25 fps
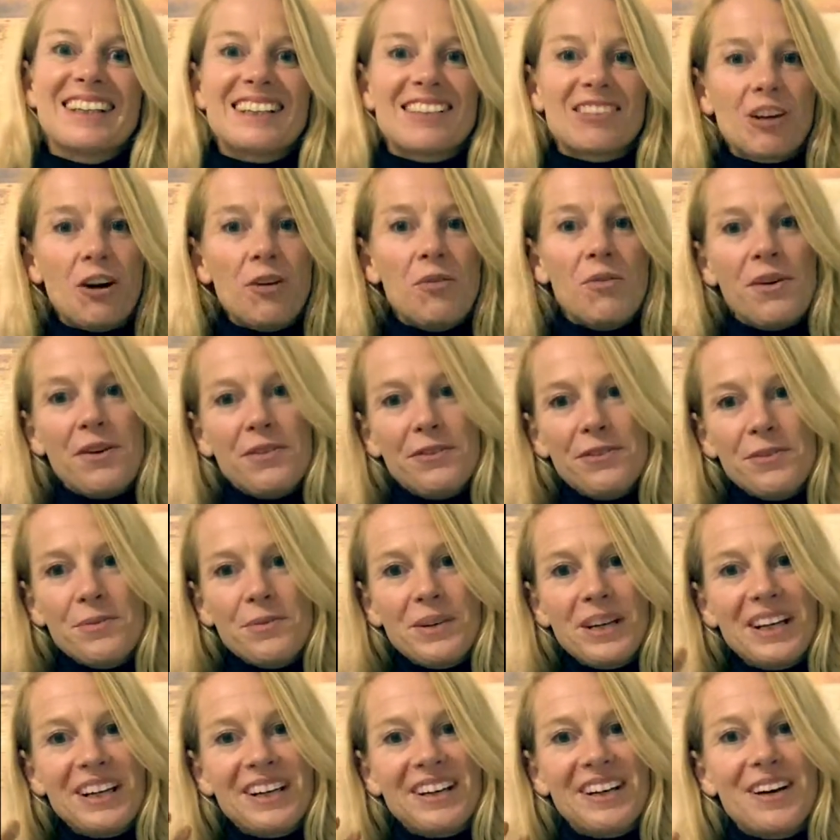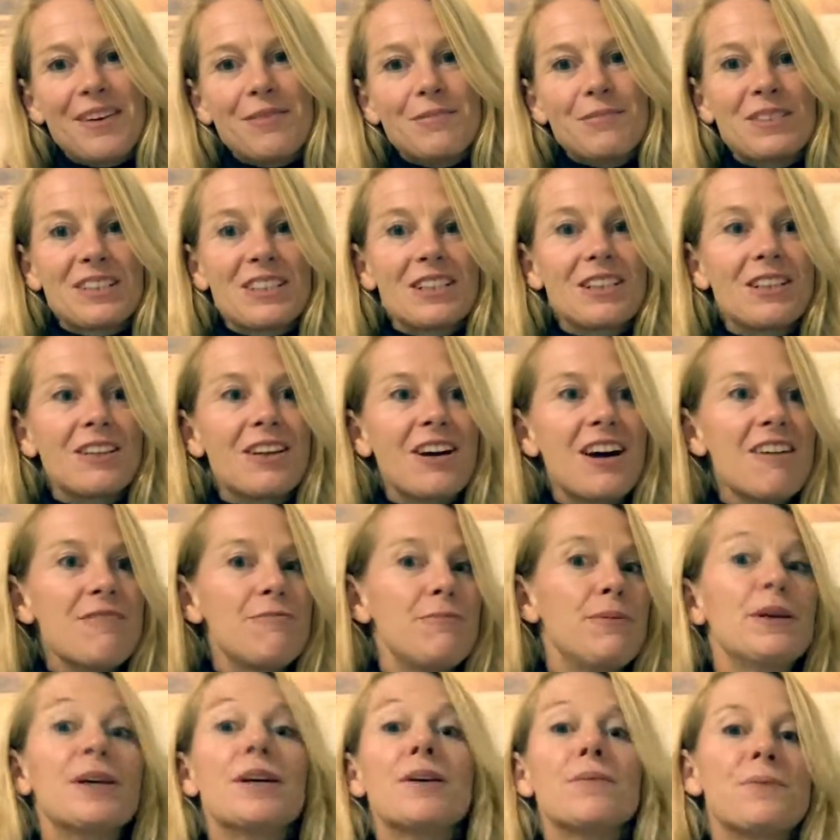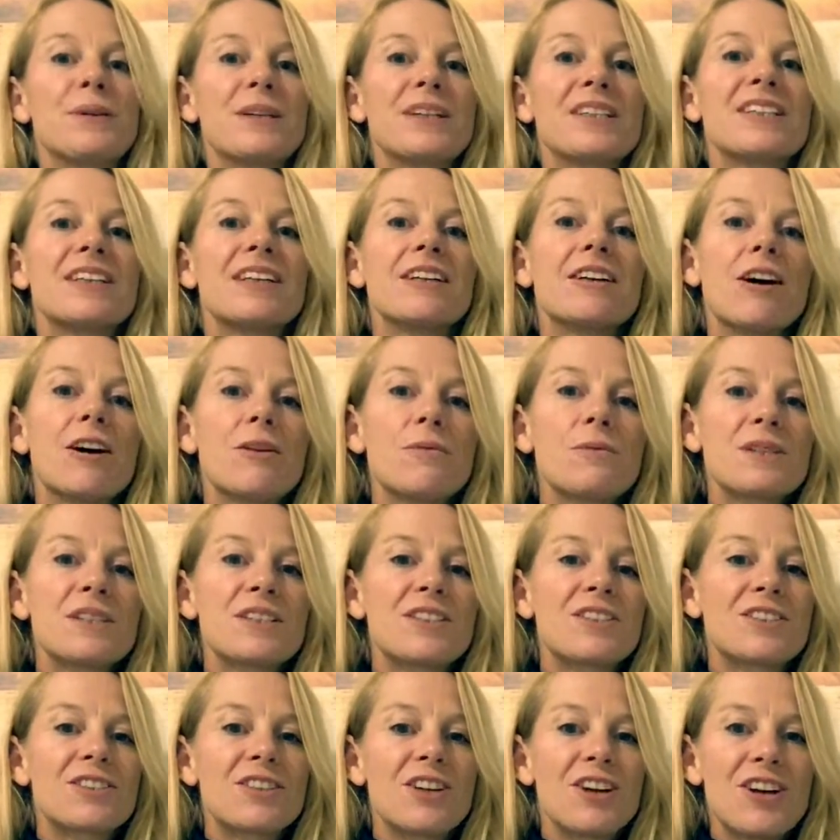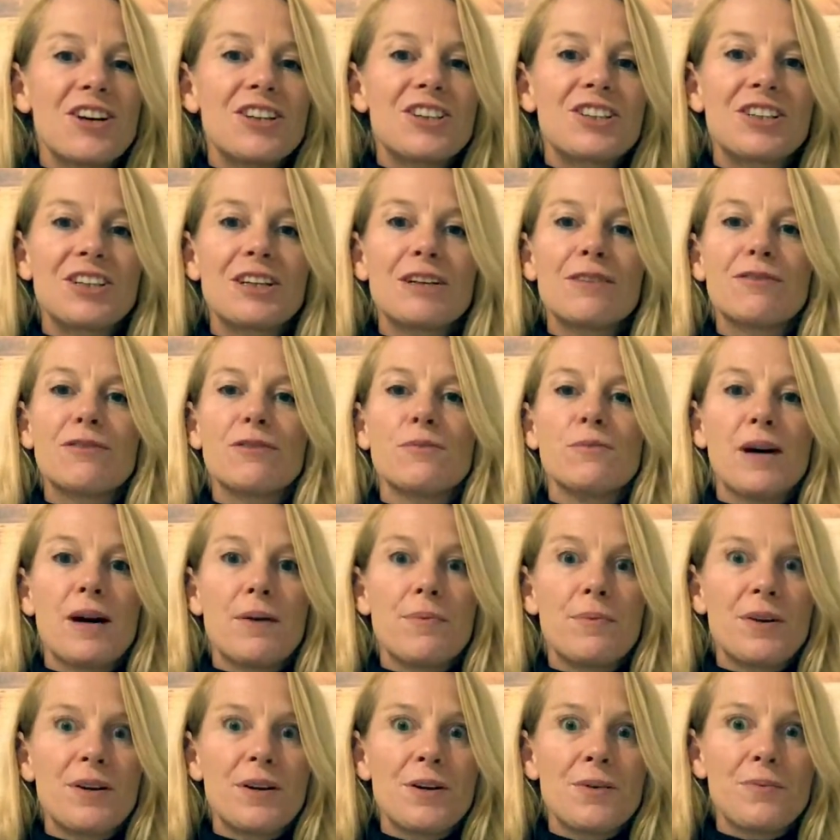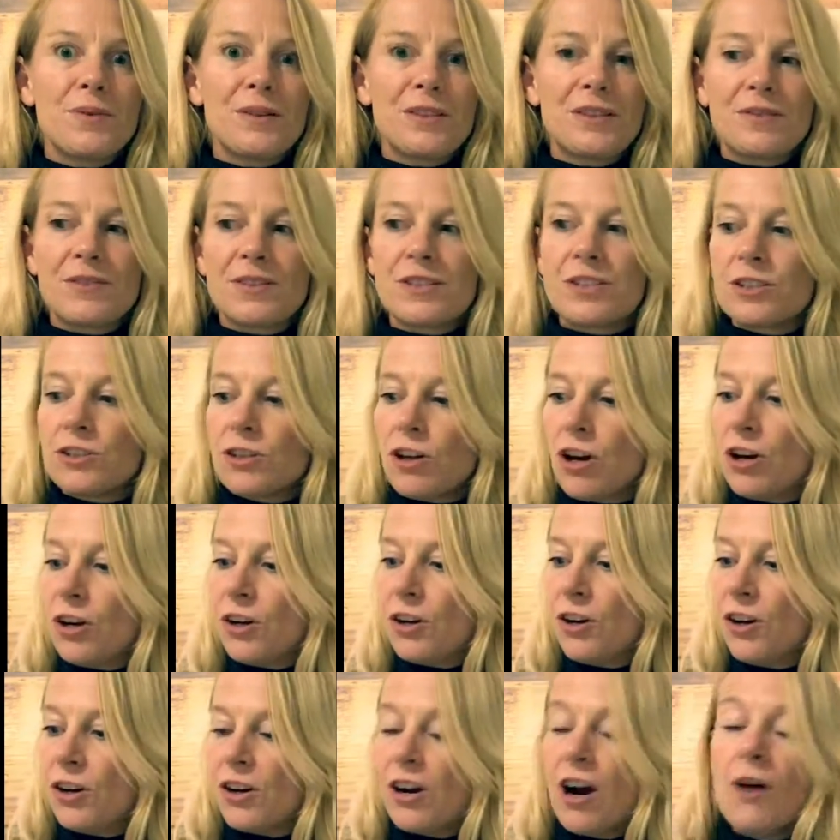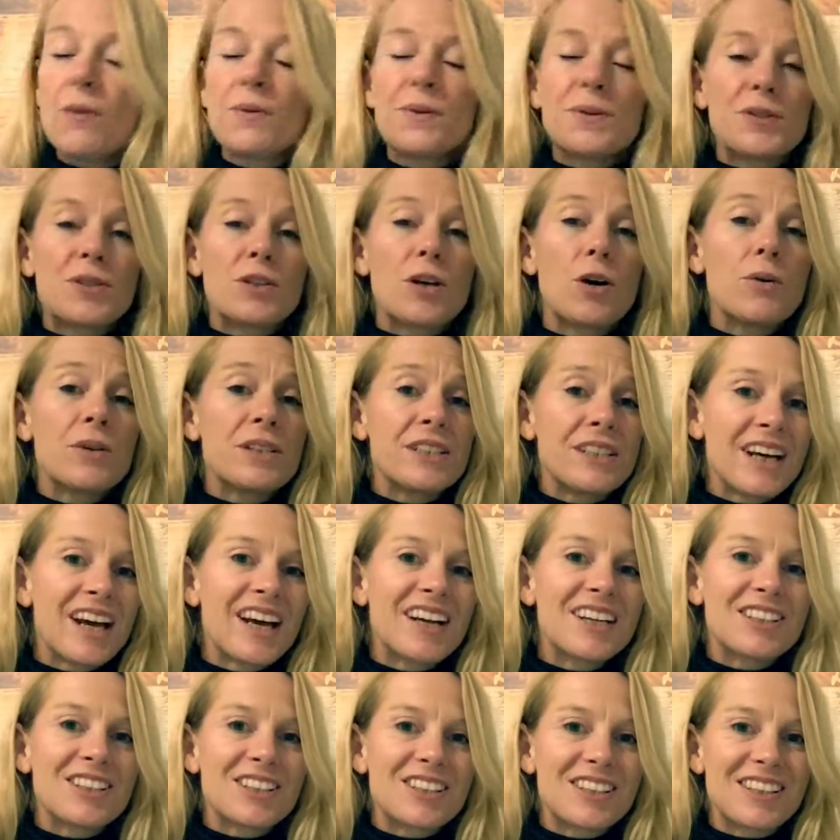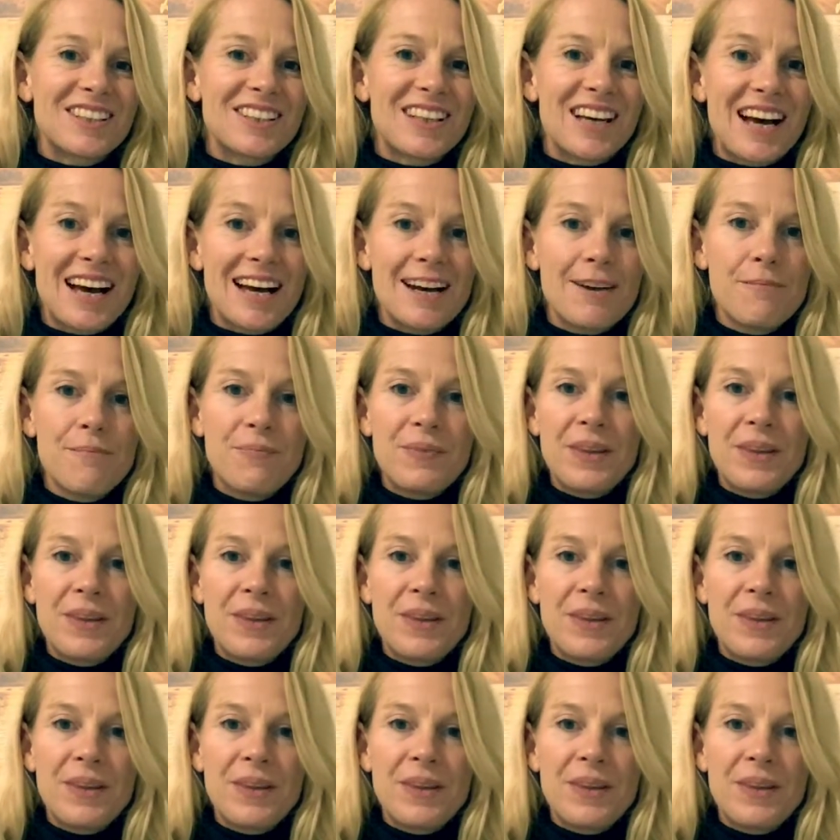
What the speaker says: So often when it comes to life purpose, and I was searching for my purpose for so long, I was so attached to that.